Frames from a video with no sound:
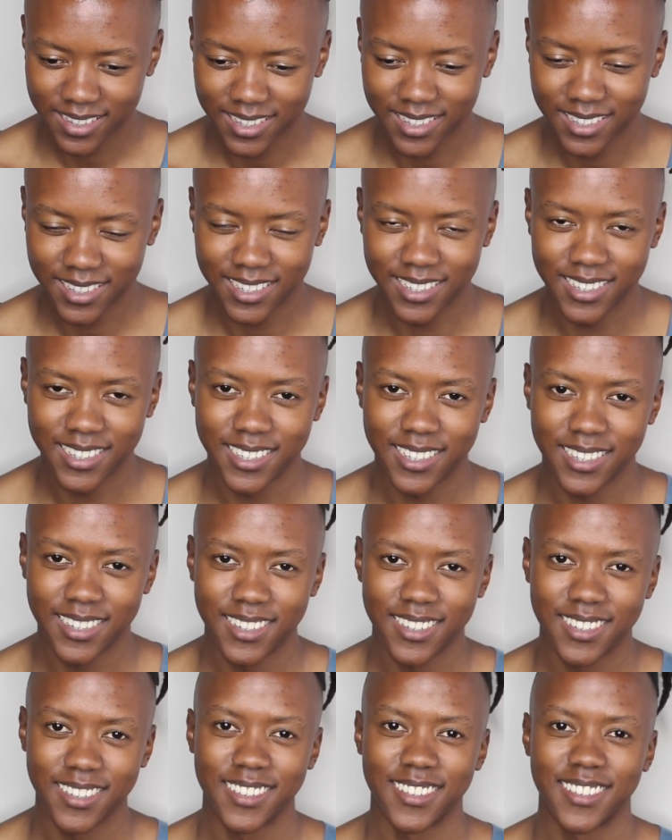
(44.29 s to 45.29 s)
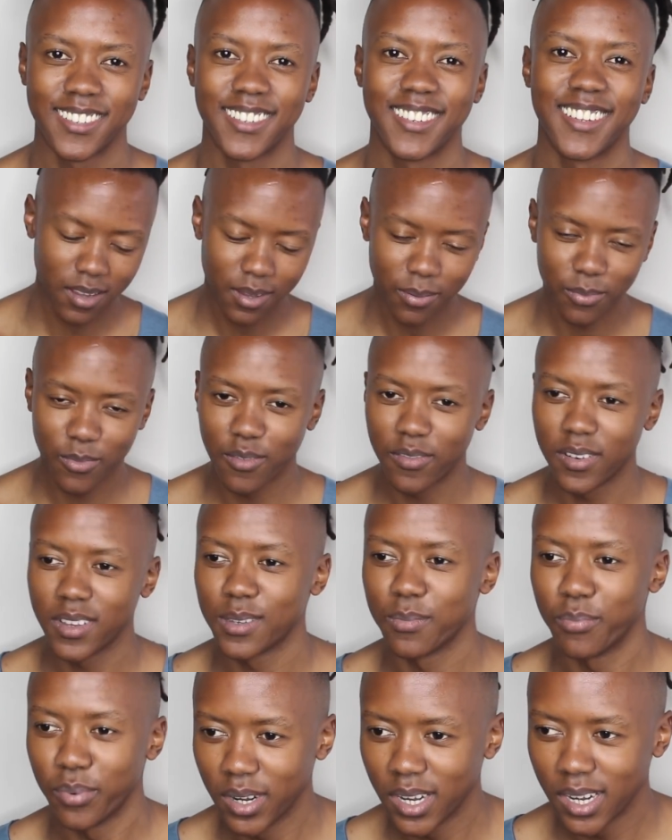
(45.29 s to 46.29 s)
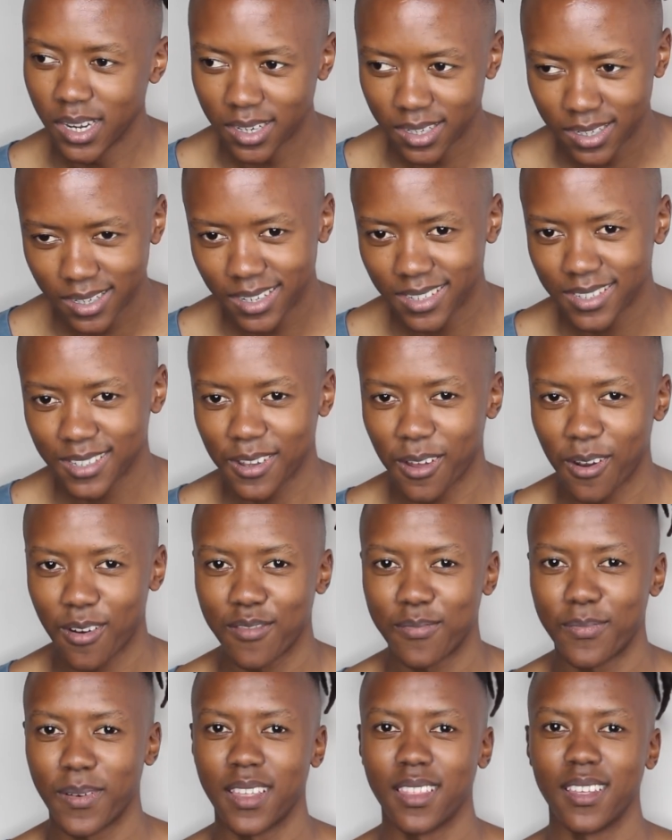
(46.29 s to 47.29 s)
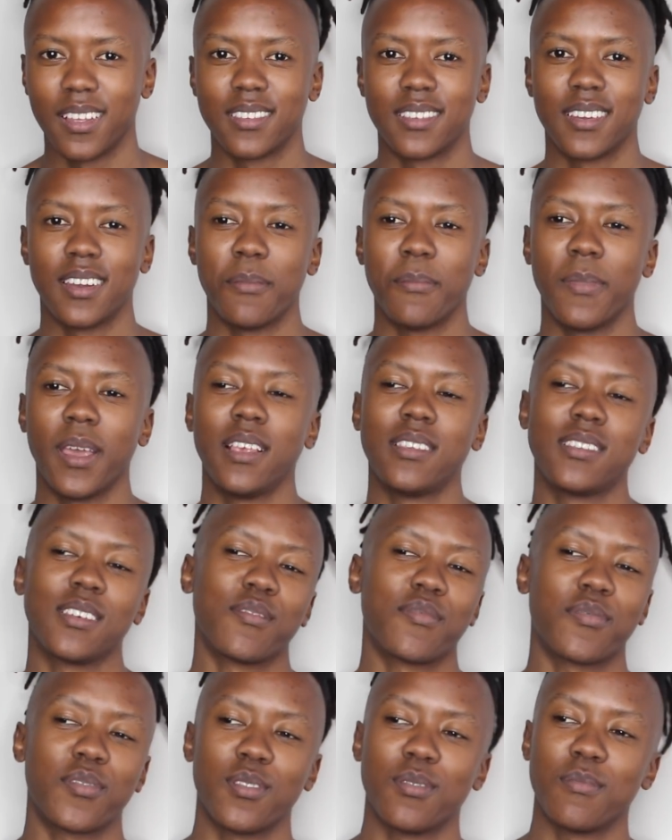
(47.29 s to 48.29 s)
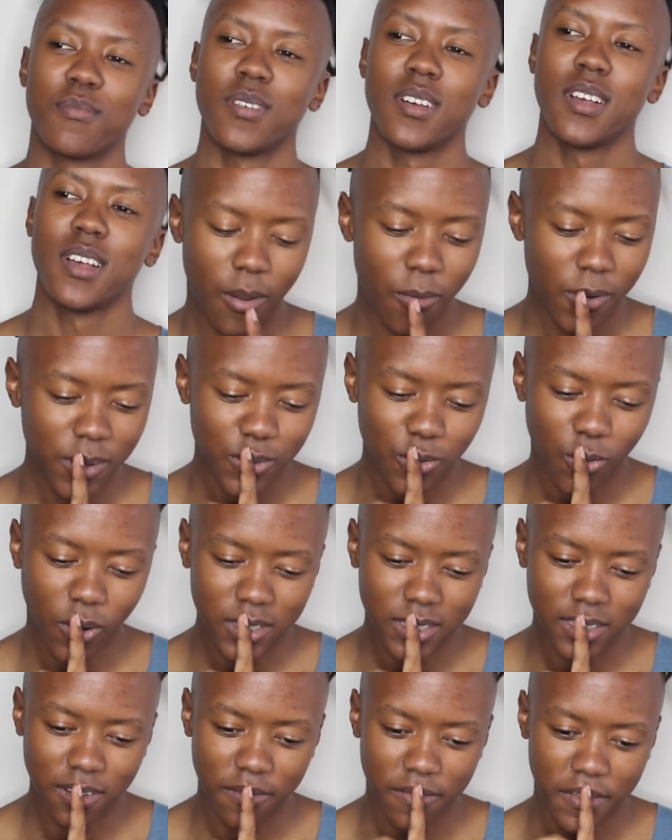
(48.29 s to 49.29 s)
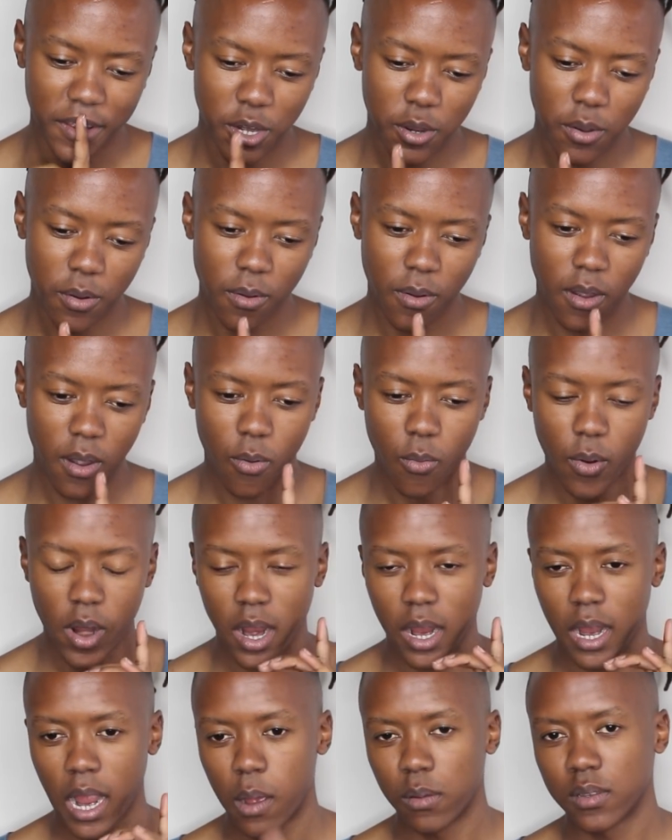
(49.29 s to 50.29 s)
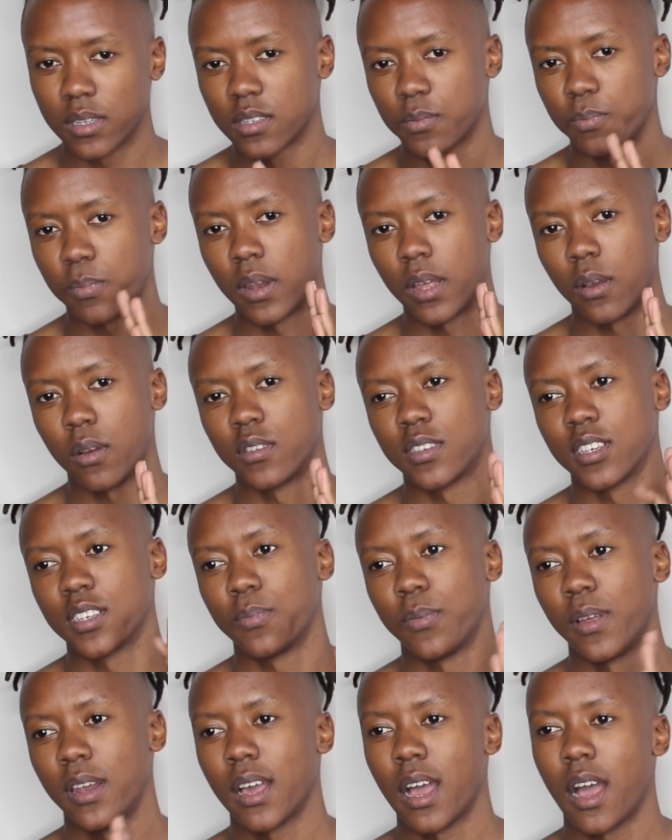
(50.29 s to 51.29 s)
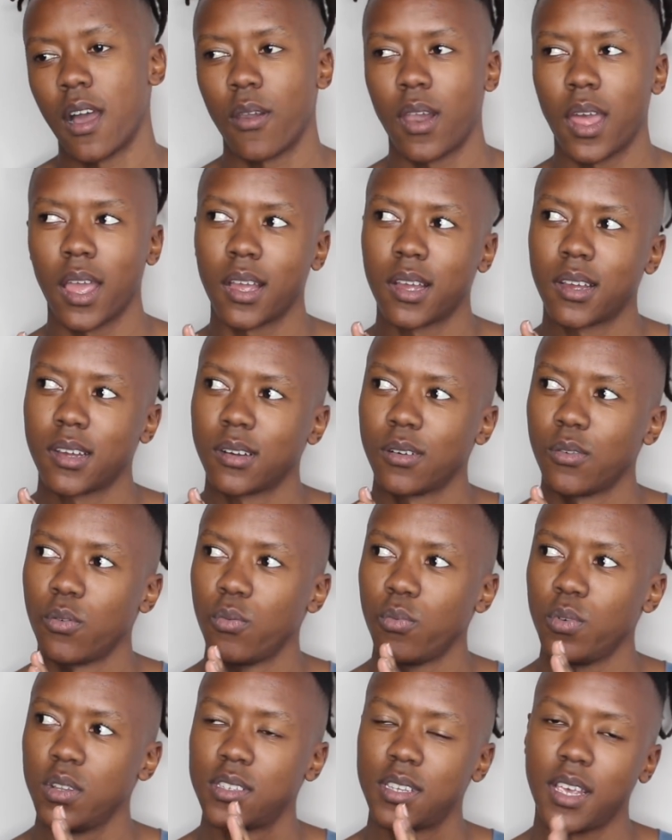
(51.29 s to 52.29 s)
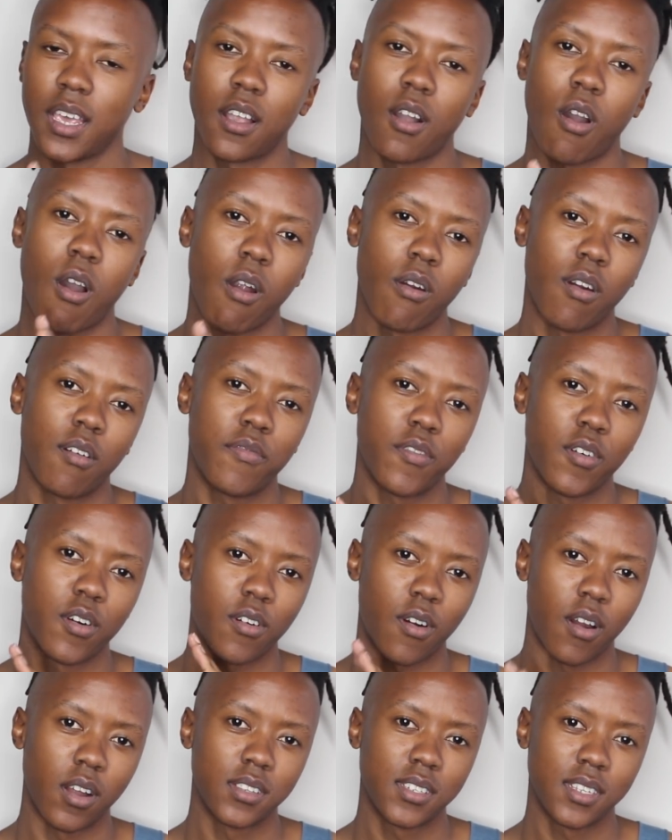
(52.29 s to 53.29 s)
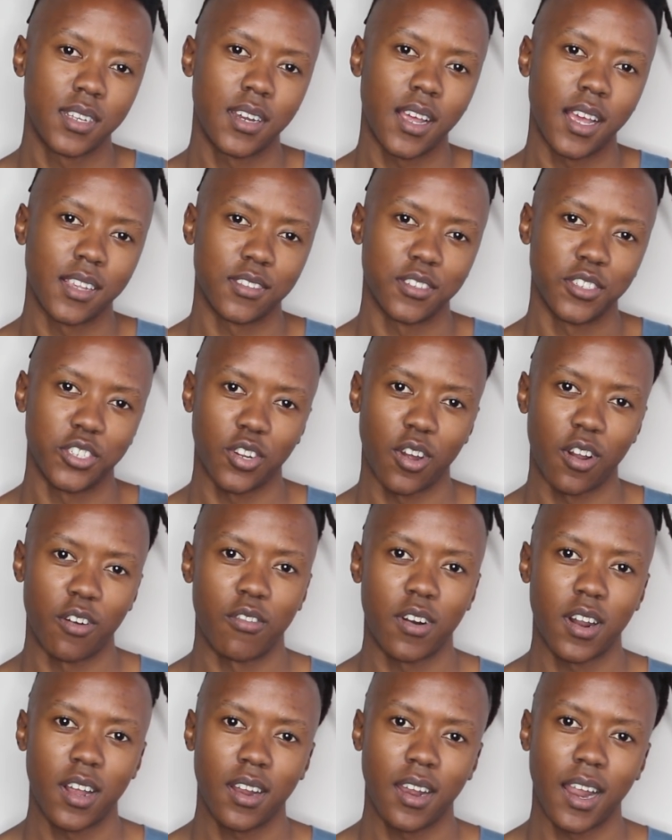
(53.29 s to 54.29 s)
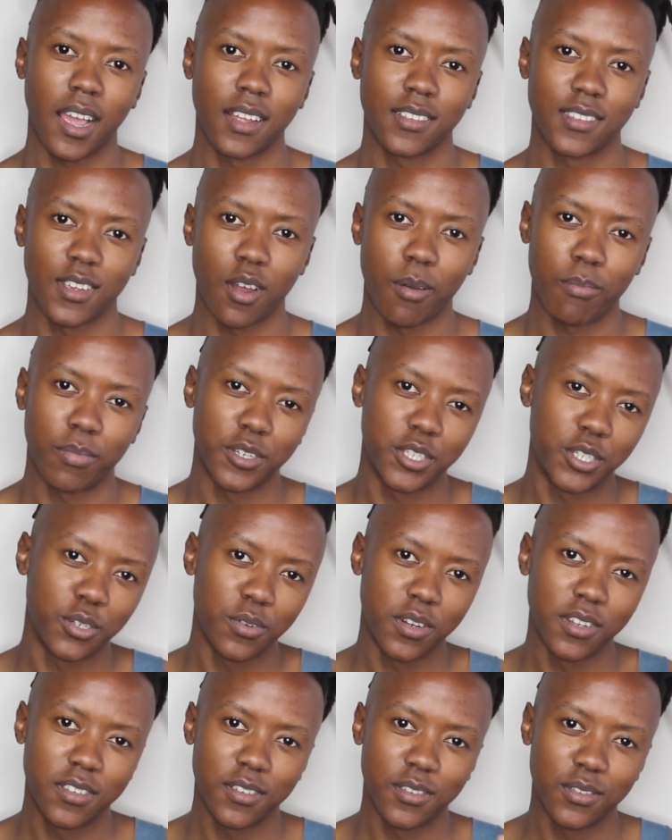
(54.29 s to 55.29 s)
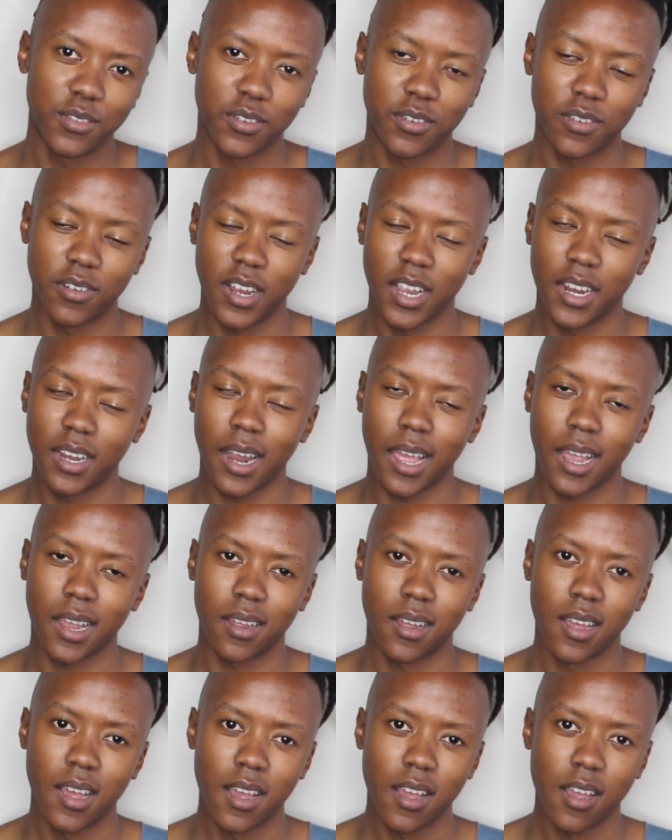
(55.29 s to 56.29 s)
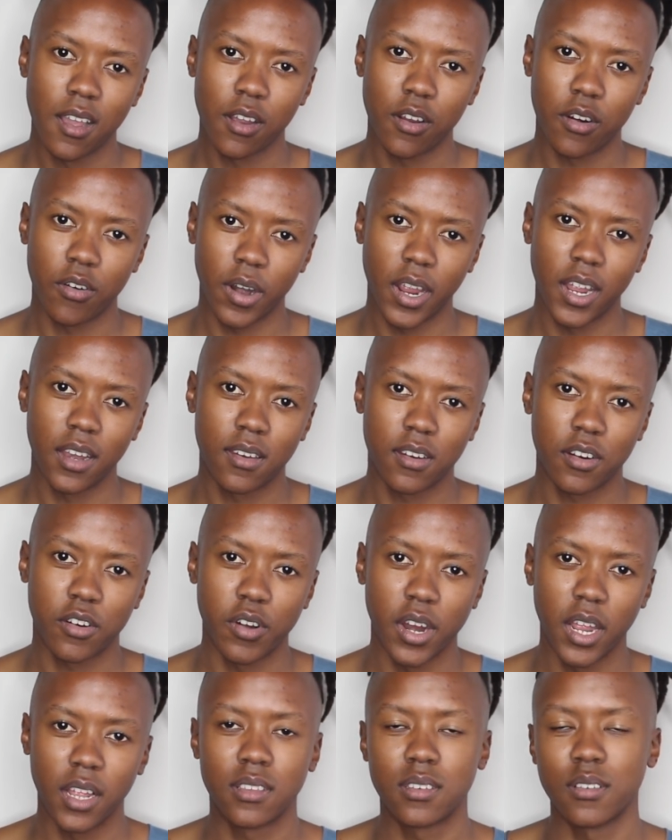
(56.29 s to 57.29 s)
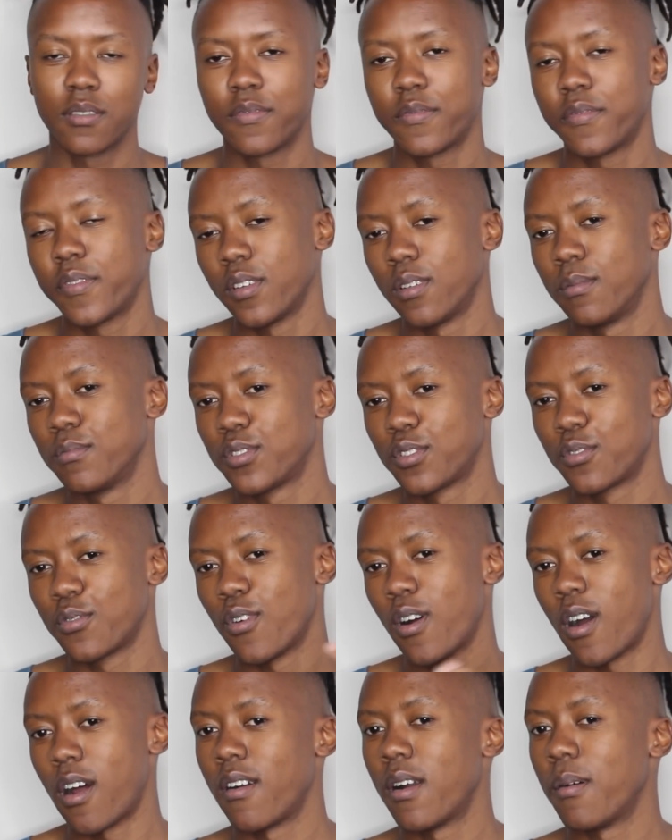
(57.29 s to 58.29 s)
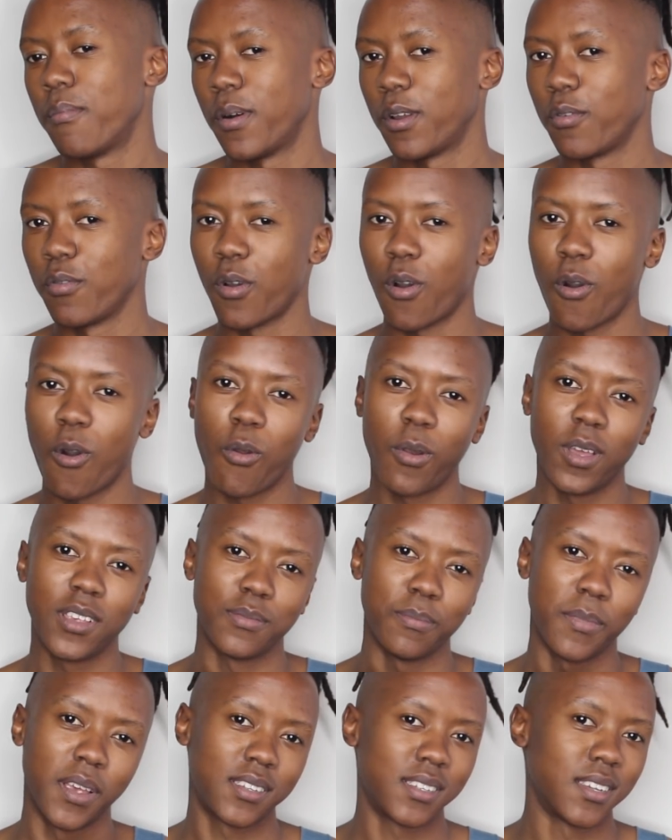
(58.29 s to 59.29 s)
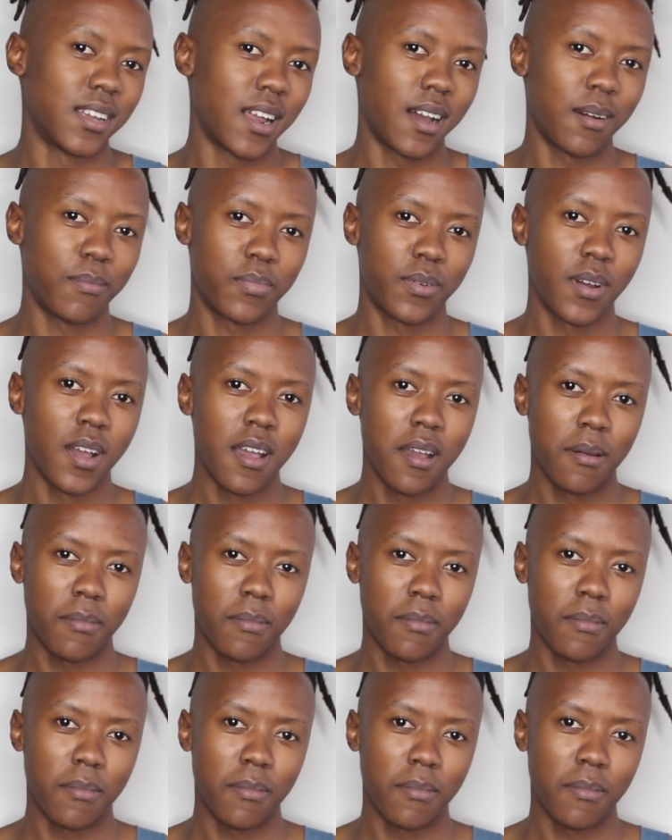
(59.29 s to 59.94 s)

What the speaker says: Dun, dun, dun. This movie is brilliant. Let's start off by that. It's an amazing film. I once watched a video where a guy was explaining how like we take horror for granted as a genre. Like it's an opportunity to create like great creative films through horror, but we always mess it up